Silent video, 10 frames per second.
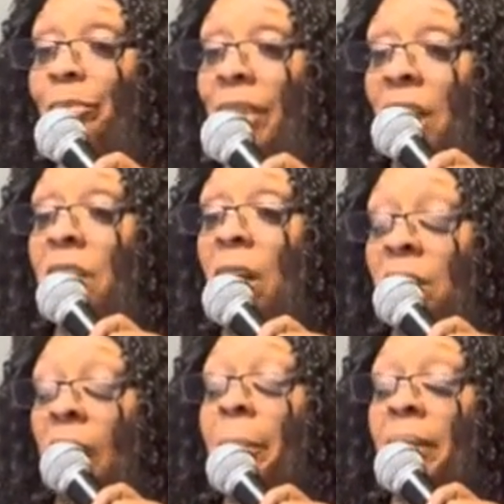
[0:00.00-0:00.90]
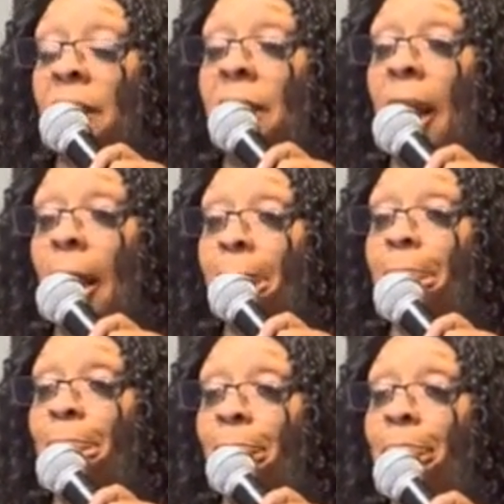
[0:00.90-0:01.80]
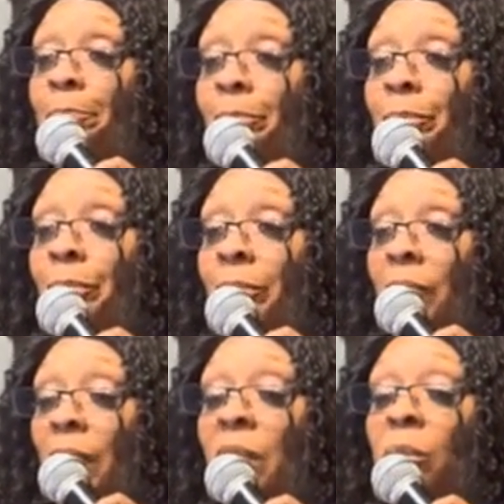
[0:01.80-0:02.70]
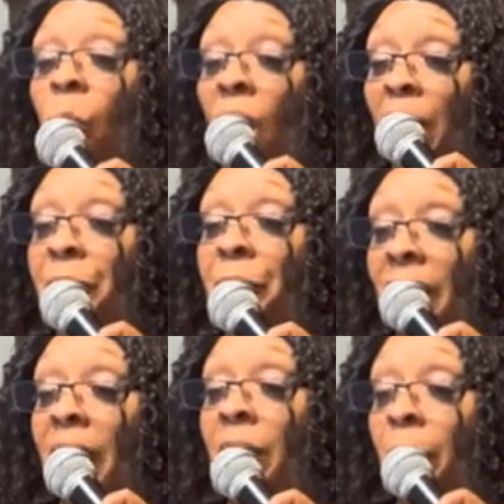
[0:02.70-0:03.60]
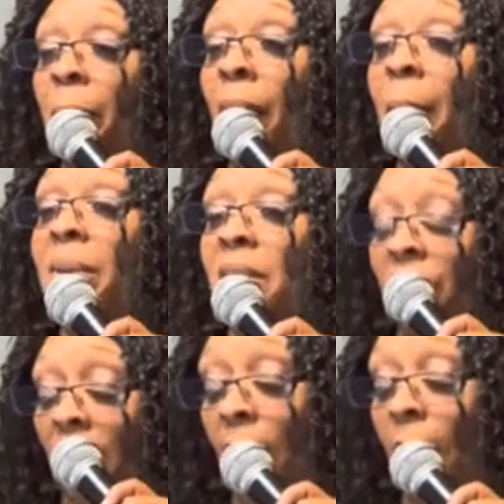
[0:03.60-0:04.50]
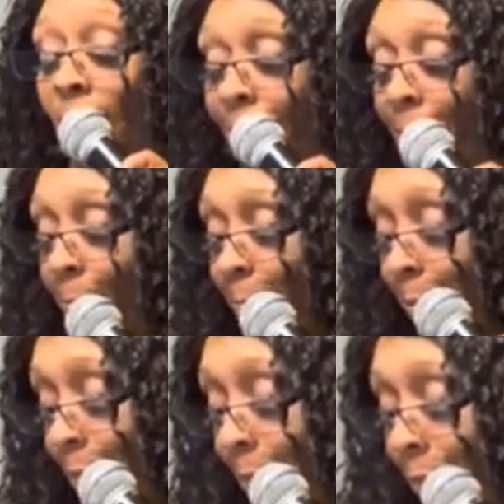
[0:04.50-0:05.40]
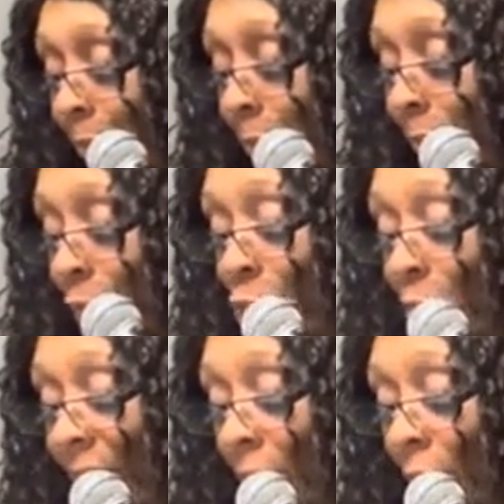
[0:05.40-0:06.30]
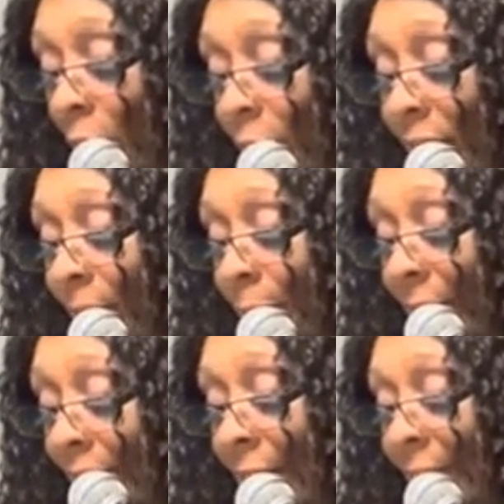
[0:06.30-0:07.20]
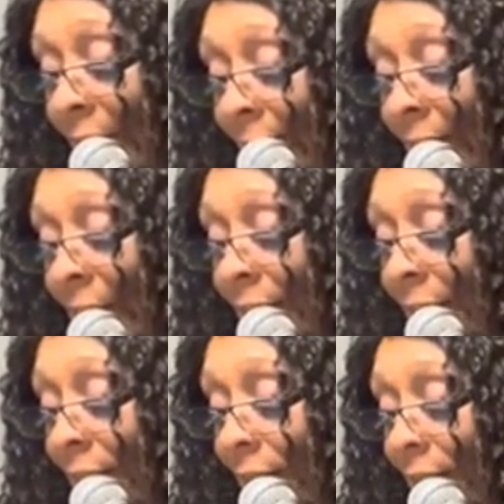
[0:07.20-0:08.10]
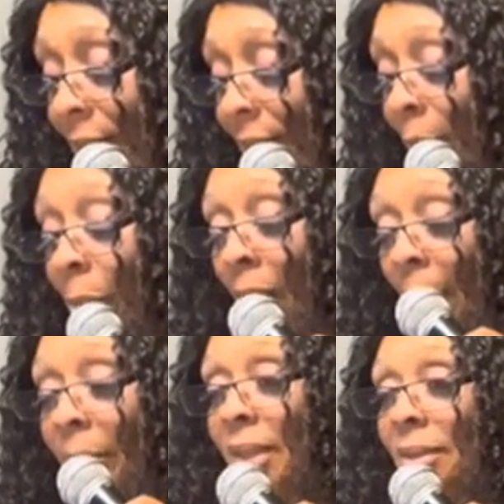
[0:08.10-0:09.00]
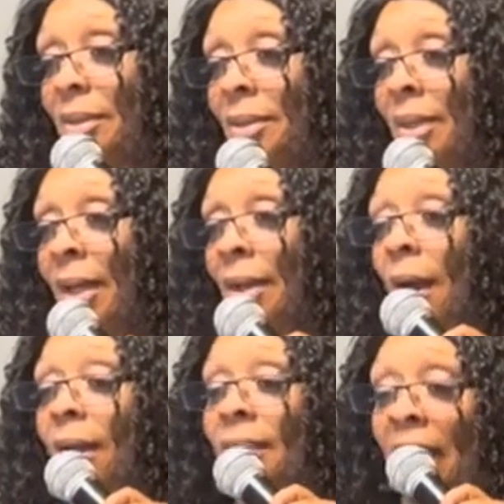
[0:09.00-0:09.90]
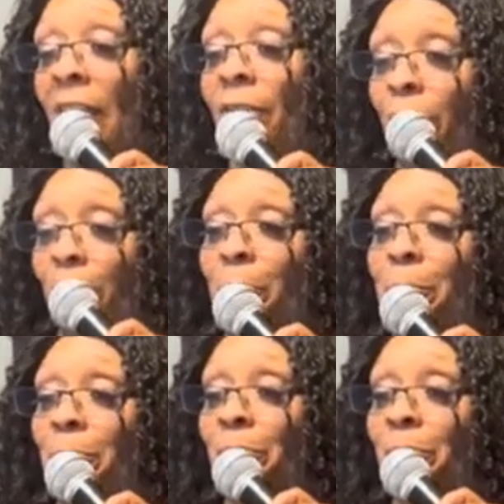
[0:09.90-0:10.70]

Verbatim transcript: That's our topic today. Is wandering in the promise of God. You may already be in the promise that God gave you.